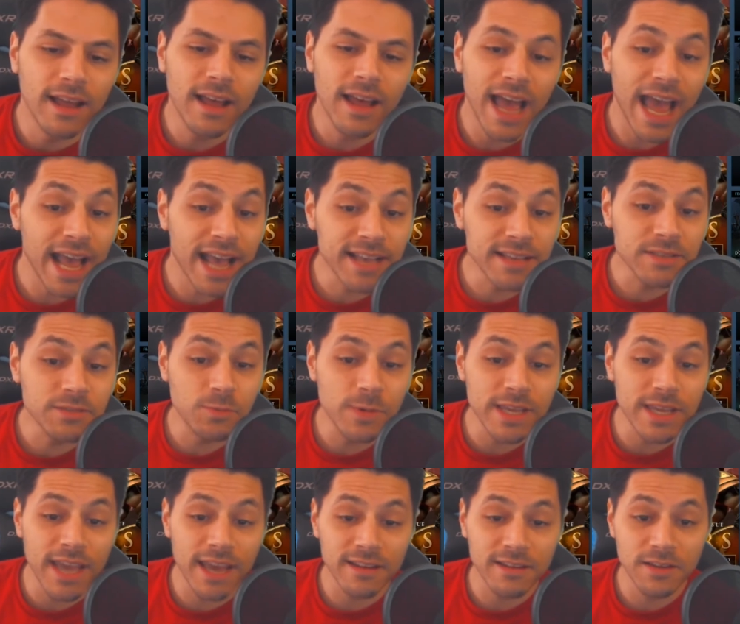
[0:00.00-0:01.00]
As
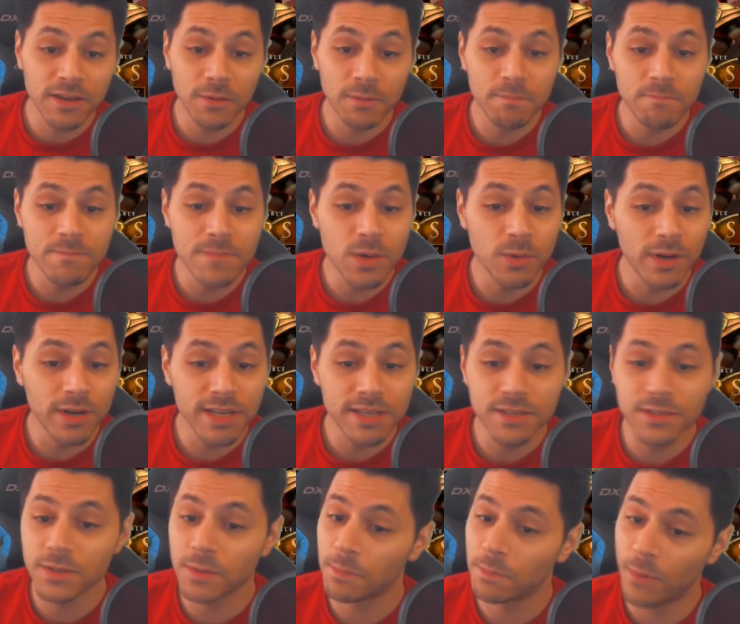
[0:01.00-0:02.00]
we get community
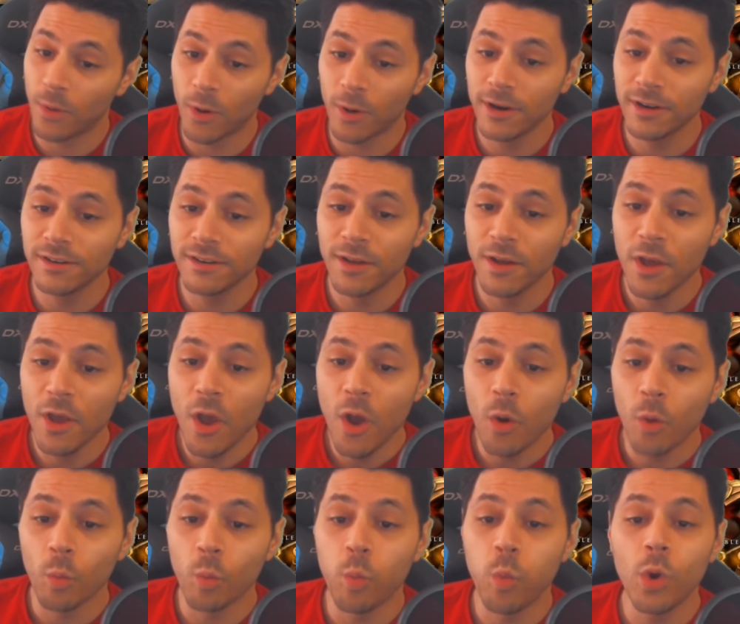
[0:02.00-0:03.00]
support,
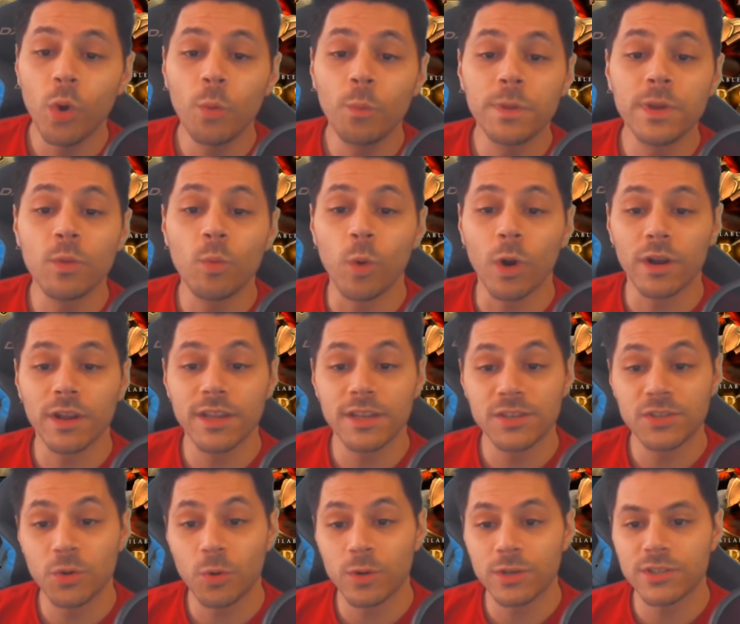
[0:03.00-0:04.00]
we'll be
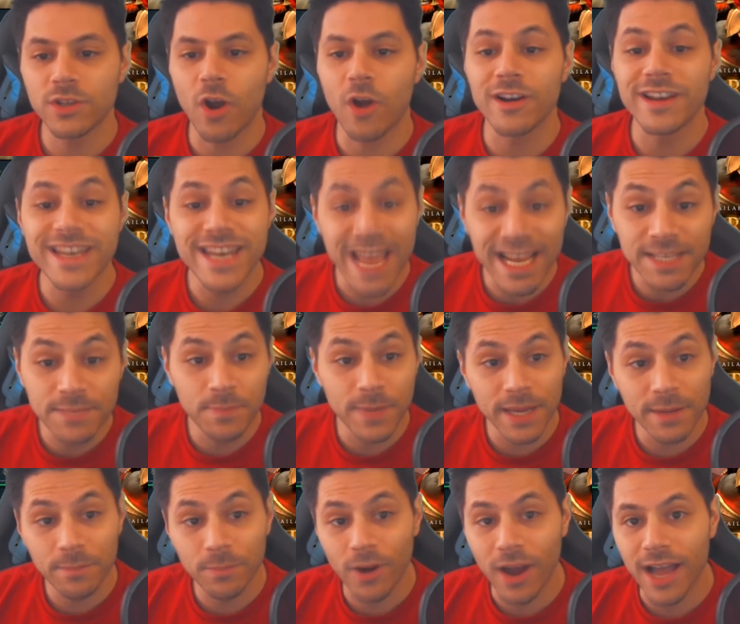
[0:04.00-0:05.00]
working towards our next
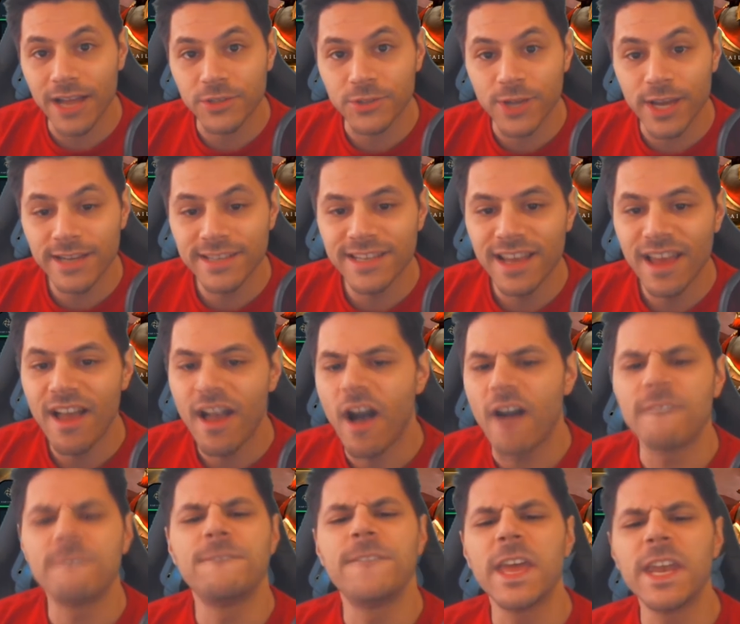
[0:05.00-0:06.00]
big project,
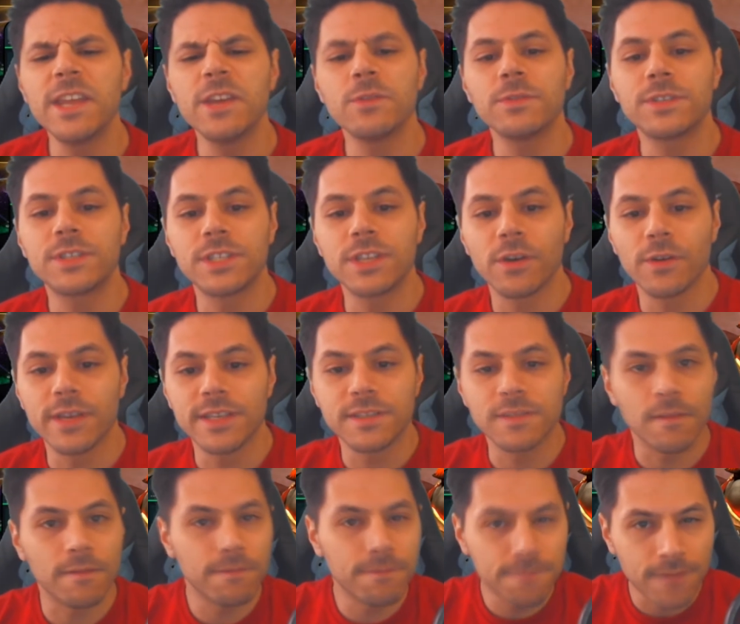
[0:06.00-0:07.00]
a video series
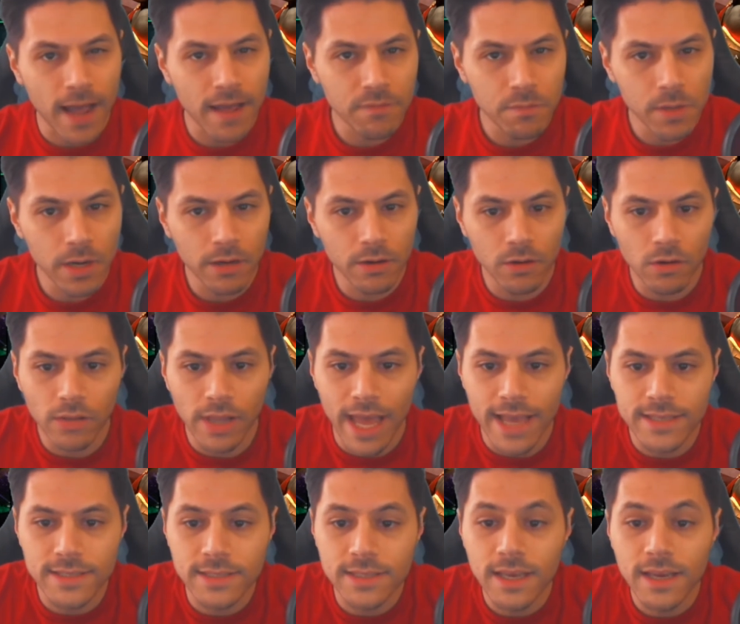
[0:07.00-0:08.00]
of 5-minute or
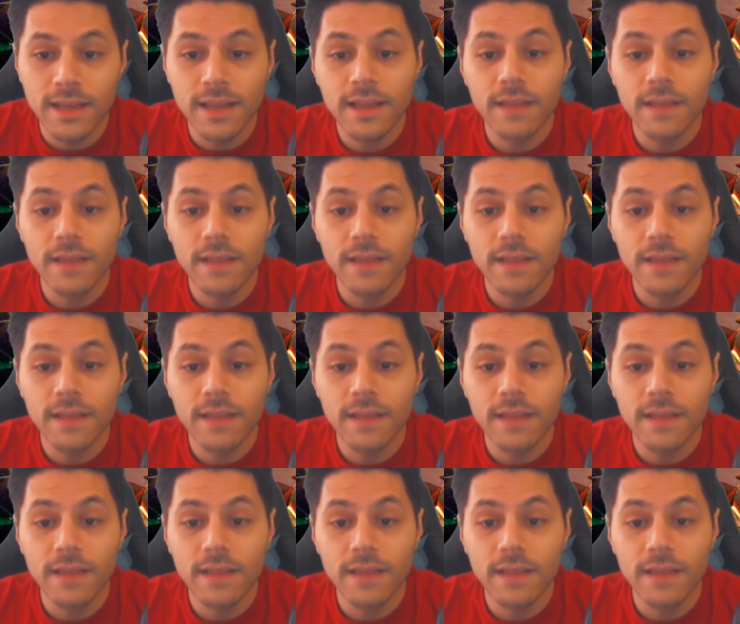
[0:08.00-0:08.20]
less